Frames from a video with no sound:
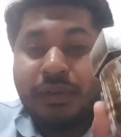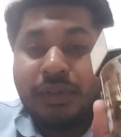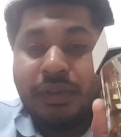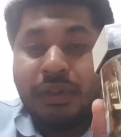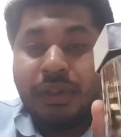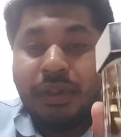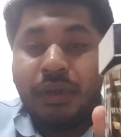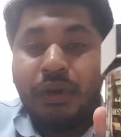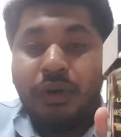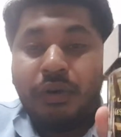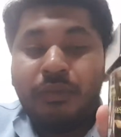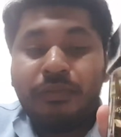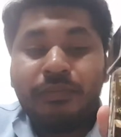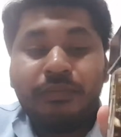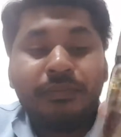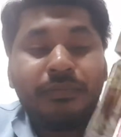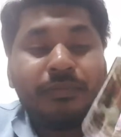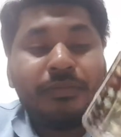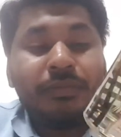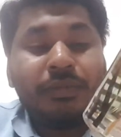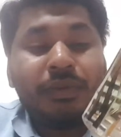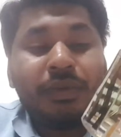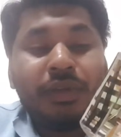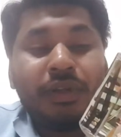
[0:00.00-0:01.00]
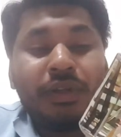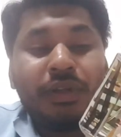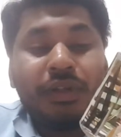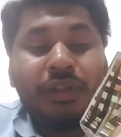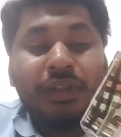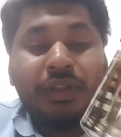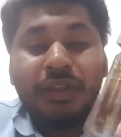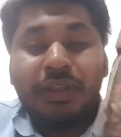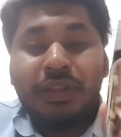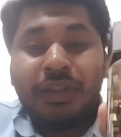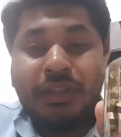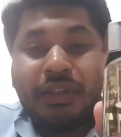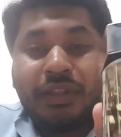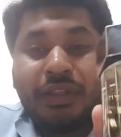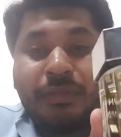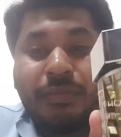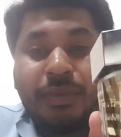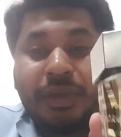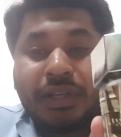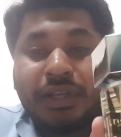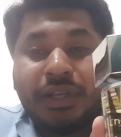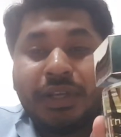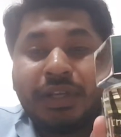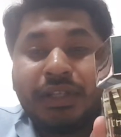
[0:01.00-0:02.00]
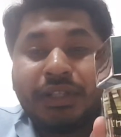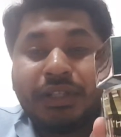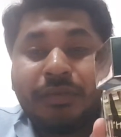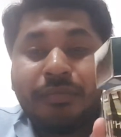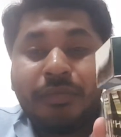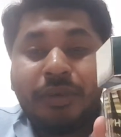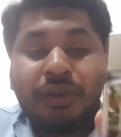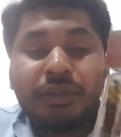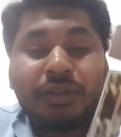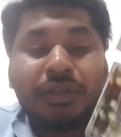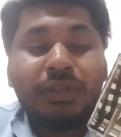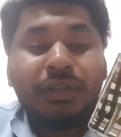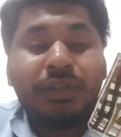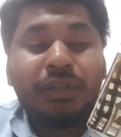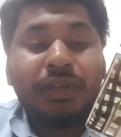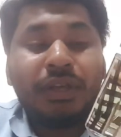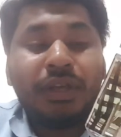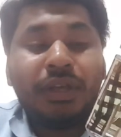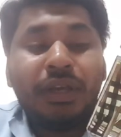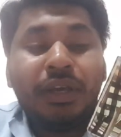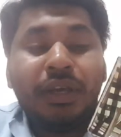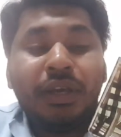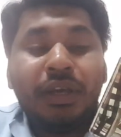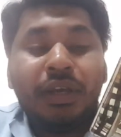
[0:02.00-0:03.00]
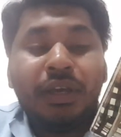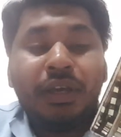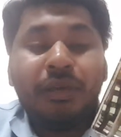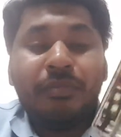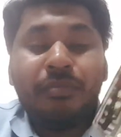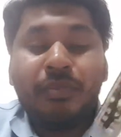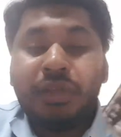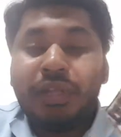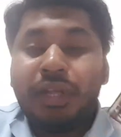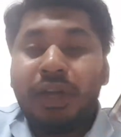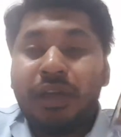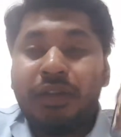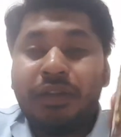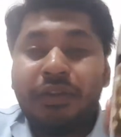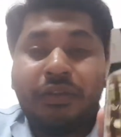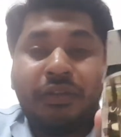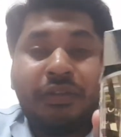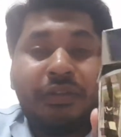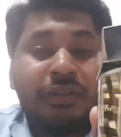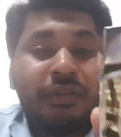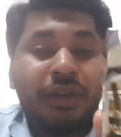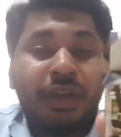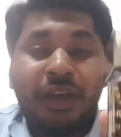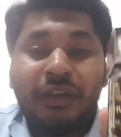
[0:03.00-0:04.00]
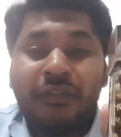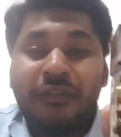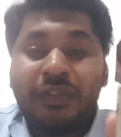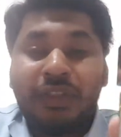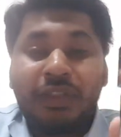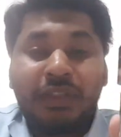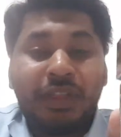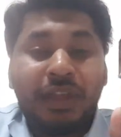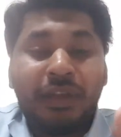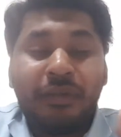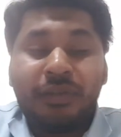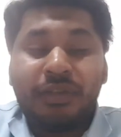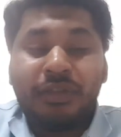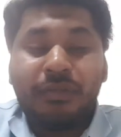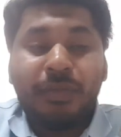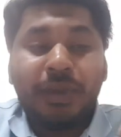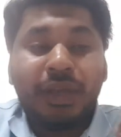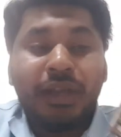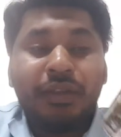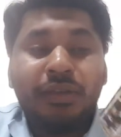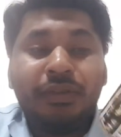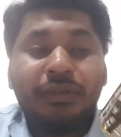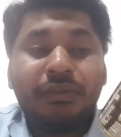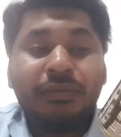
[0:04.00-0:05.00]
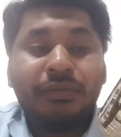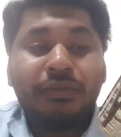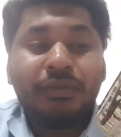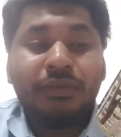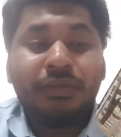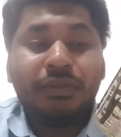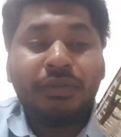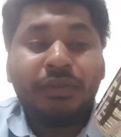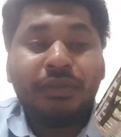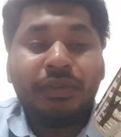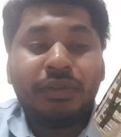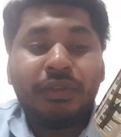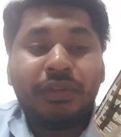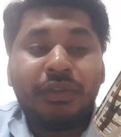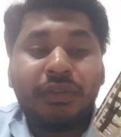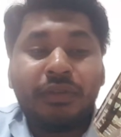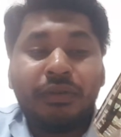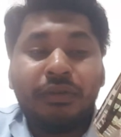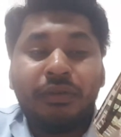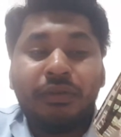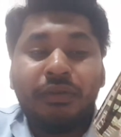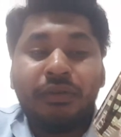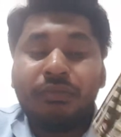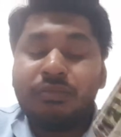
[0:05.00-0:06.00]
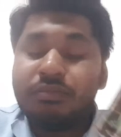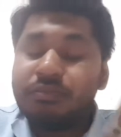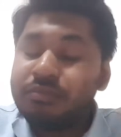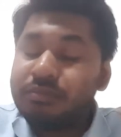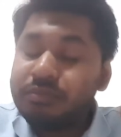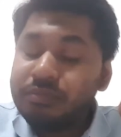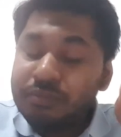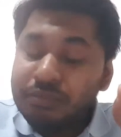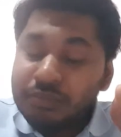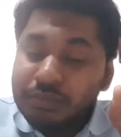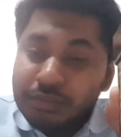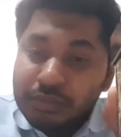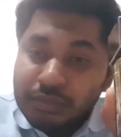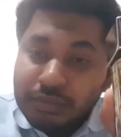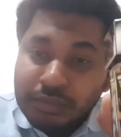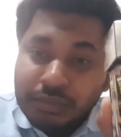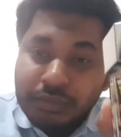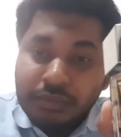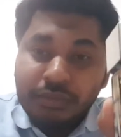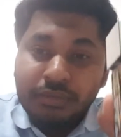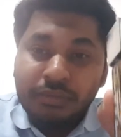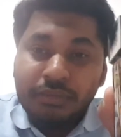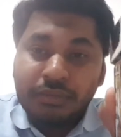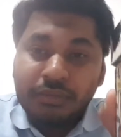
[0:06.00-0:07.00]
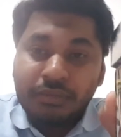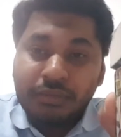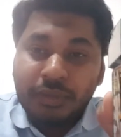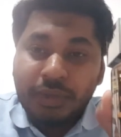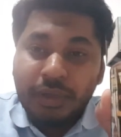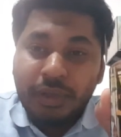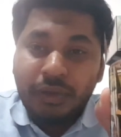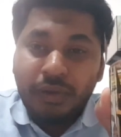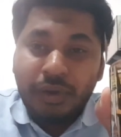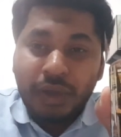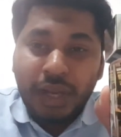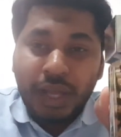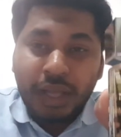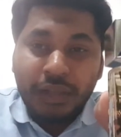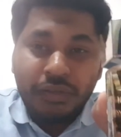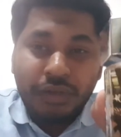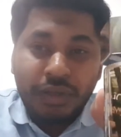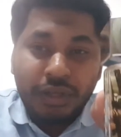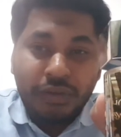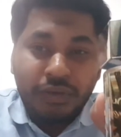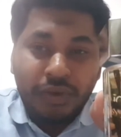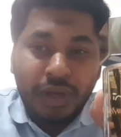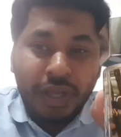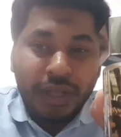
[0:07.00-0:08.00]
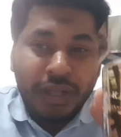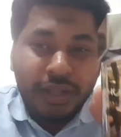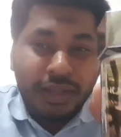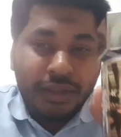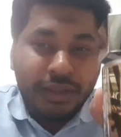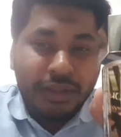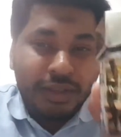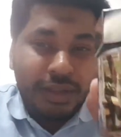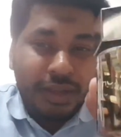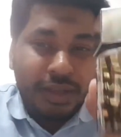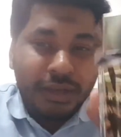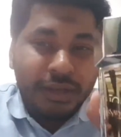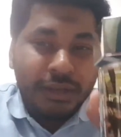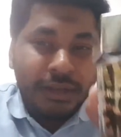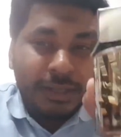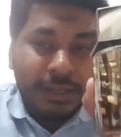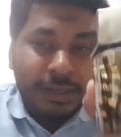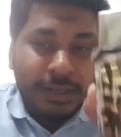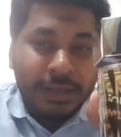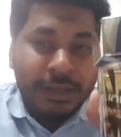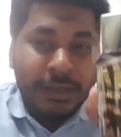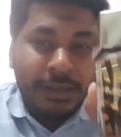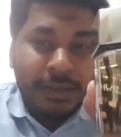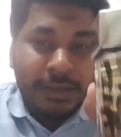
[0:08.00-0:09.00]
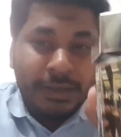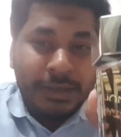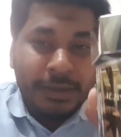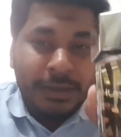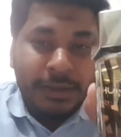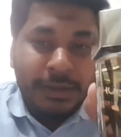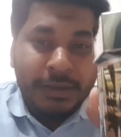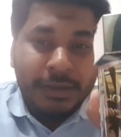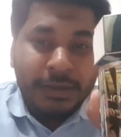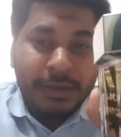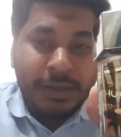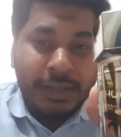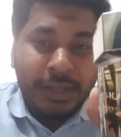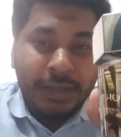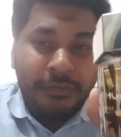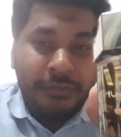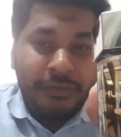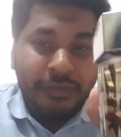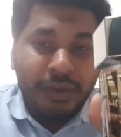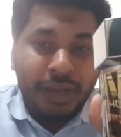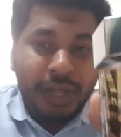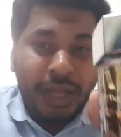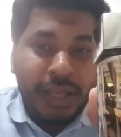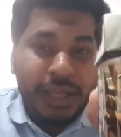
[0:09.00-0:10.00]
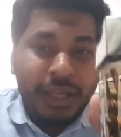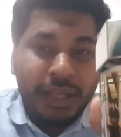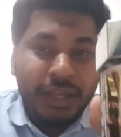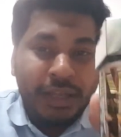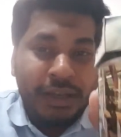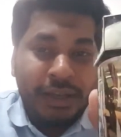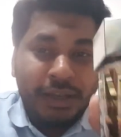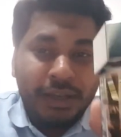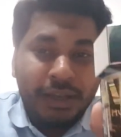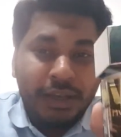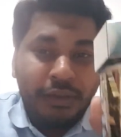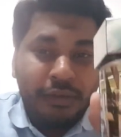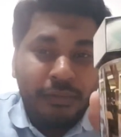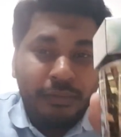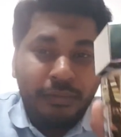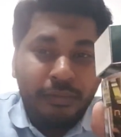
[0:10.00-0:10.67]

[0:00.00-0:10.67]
L'Homme this is a special edition bottle but the other also have the same smell so you can actually try this and if you like it you